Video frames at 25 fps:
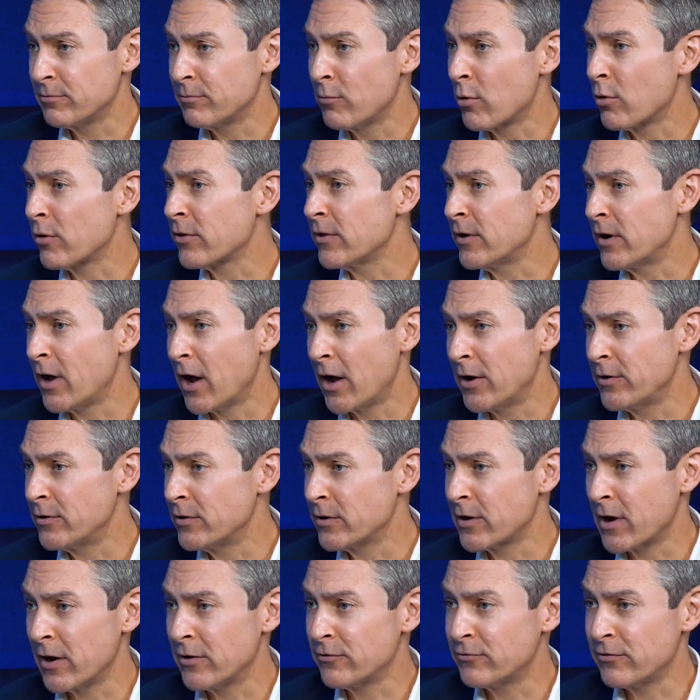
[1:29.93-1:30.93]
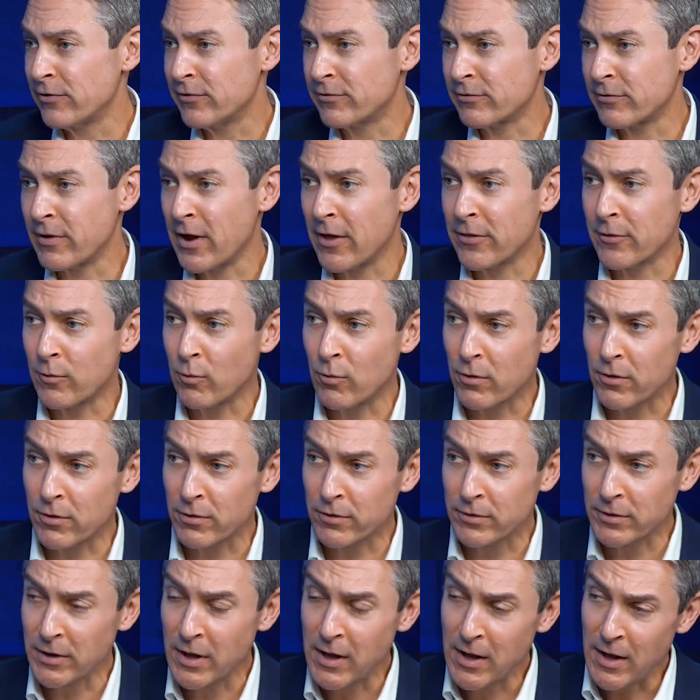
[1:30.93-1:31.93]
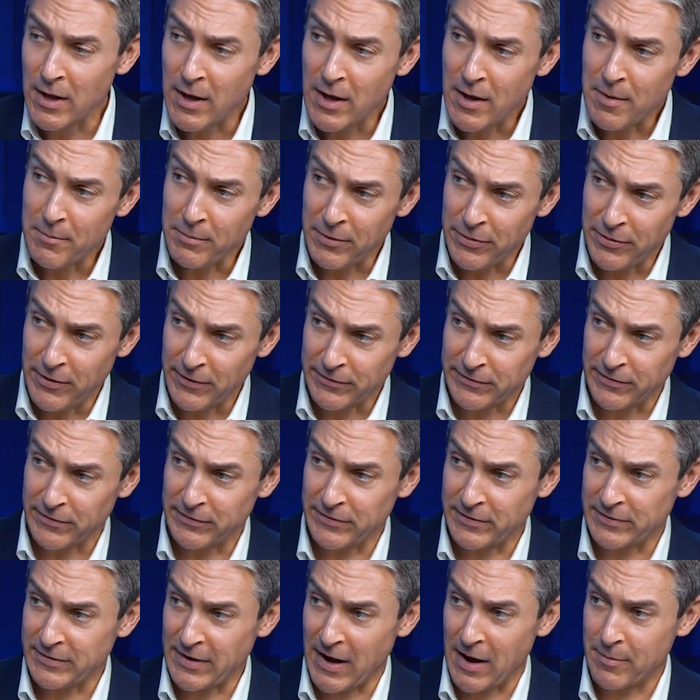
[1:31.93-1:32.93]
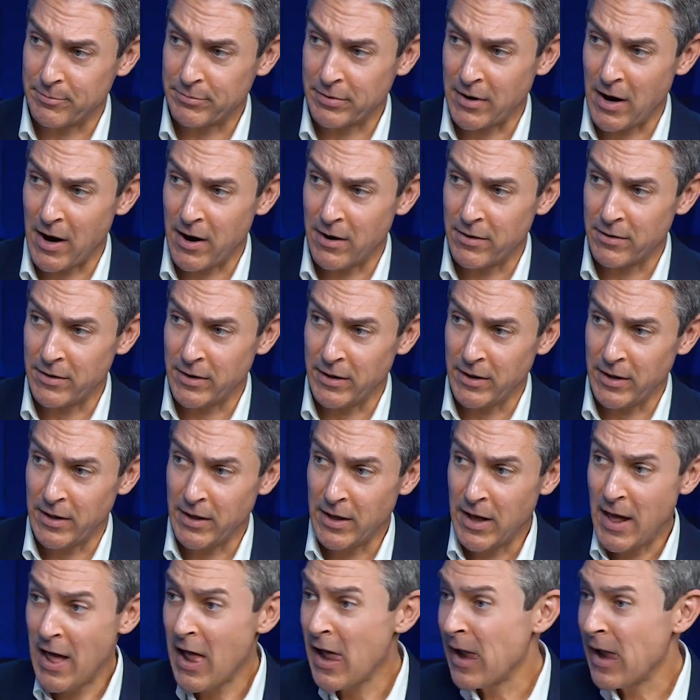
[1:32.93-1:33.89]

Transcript: more than 100 countries around the world, but this is a top priority.